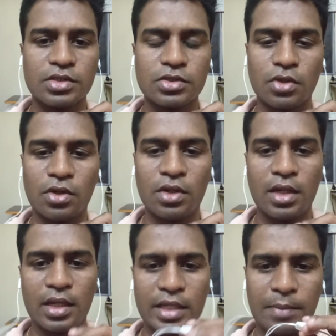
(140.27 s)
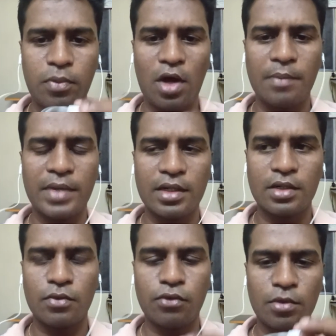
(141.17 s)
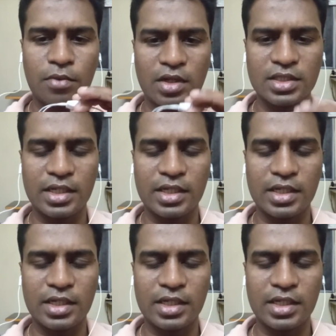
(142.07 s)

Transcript: So employment, food processing